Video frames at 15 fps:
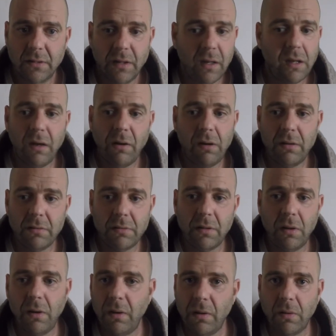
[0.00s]

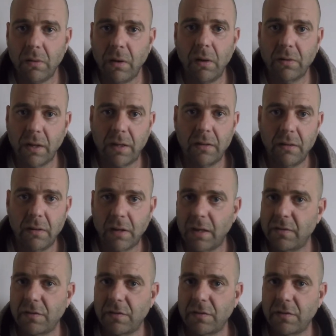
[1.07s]
Okay.